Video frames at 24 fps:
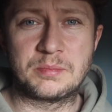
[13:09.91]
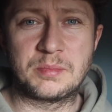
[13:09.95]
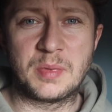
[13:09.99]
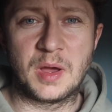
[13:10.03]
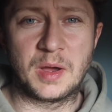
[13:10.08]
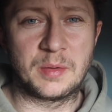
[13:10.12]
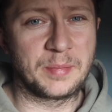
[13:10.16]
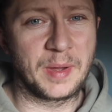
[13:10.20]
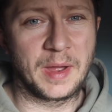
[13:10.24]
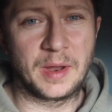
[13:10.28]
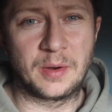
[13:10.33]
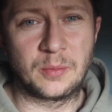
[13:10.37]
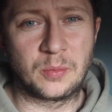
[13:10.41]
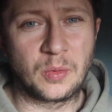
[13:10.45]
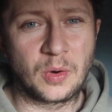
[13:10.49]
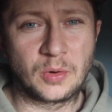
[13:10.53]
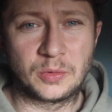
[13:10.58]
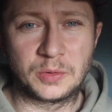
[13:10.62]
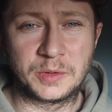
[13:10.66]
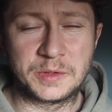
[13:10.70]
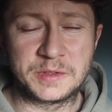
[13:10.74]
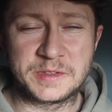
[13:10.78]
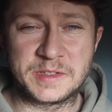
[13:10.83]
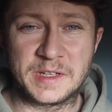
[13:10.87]
a better
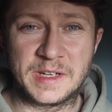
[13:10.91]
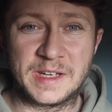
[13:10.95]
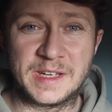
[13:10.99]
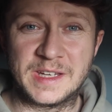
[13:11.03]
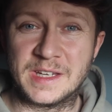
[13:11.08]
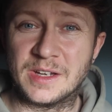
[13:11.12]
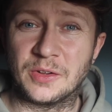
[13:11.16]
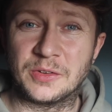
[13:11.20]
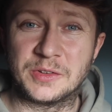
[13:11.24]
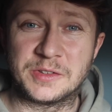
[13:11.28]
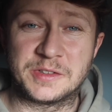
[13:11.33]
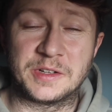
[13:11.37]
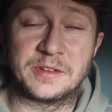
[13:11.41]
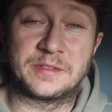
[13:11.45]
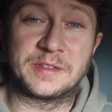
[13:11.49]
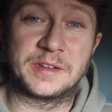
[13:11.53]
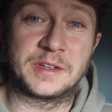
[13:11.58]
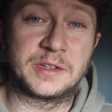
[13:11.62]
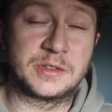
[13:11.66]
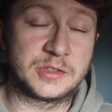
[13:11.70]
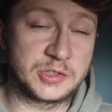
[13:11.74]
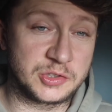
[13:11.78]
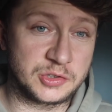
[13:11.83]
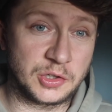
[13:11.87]
warranty. Honestly, I
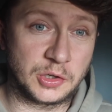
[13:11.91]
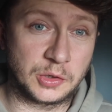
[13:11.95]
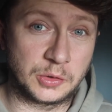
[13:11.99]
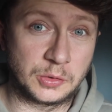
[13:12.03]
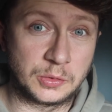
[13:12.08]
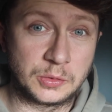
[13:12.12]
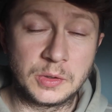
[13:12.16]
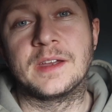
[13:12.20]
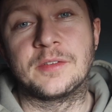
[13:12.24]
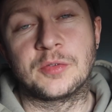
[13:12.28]
think you'd struggle.